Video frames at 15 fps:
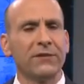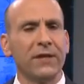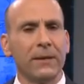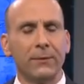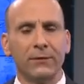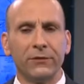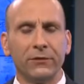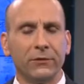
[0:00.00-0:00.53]
I
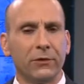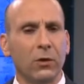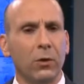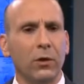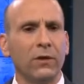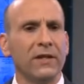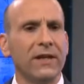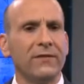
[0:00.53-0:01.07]
was able to
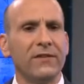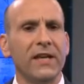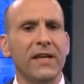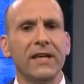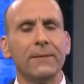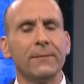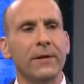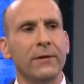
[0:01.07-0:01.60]
call the
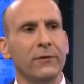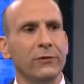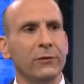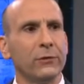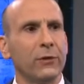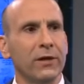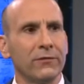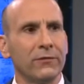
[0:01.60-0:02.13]
FDA and get my
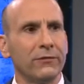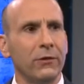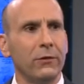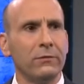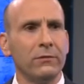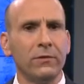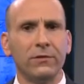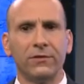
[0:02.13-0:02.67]
reviewer on the
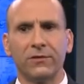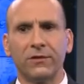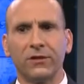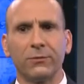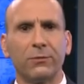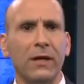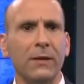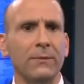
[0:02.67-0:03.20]
phone,
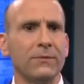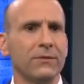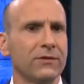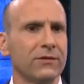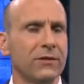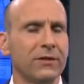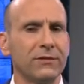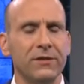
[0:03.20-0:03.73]
discuss
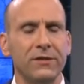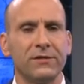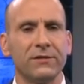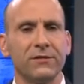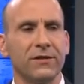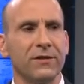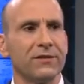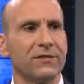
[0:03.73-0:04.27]
problems, discuss
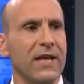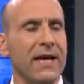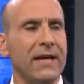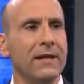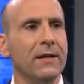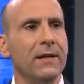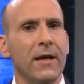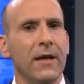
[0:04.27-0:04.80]
this, discuss
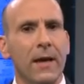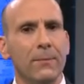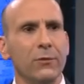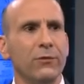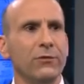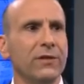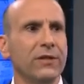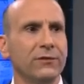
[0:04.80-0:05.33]
that,
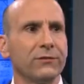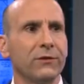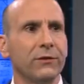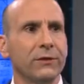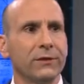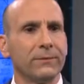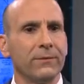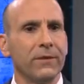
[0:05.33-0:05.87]
and move things
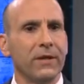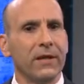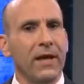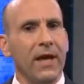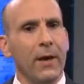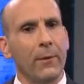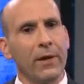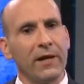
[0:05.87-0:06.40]
forward.
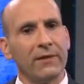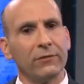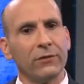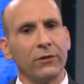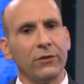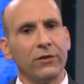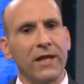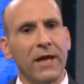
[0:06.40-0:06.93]
And what
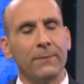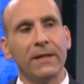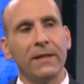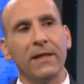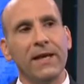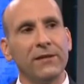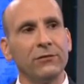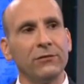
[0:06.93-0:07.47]
I've learned now,
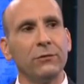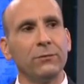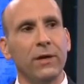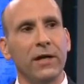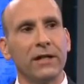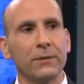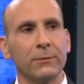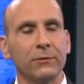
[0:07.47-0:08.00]
my last 2
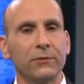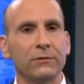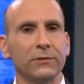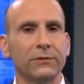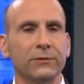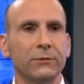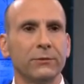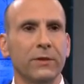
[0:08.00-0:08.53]
product
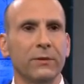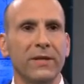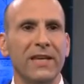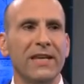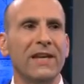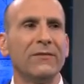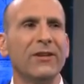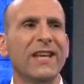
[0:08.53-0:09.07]
approvals, where
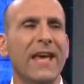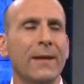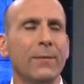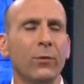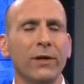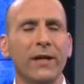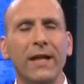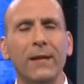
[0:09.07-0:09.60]
we hit every
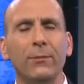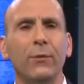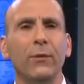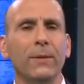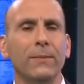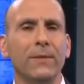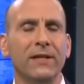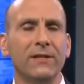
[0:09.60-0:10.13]
endpoint.
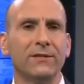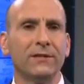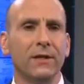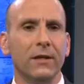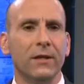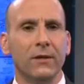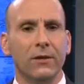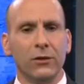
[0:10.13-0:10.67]
Endpoint
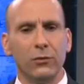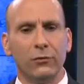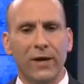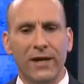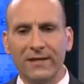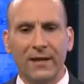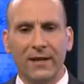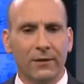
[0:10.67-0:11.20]
means you
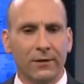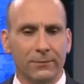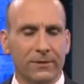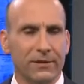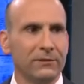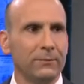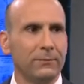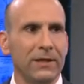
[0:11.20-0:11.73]
write down on
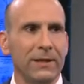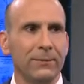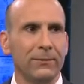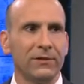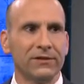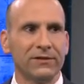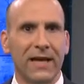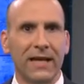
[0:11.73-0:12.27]
a piece of
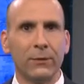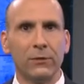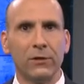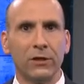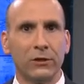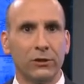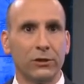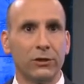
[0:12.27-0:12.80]
paper exactly
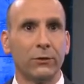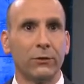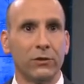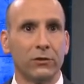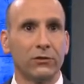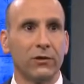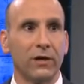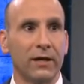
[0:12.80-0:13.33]
what you're going to
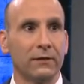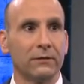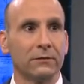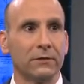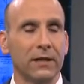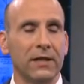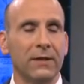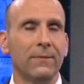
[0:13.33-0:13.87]
show in your trial,
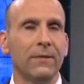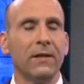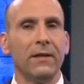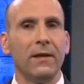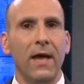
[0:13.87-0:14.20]
okay?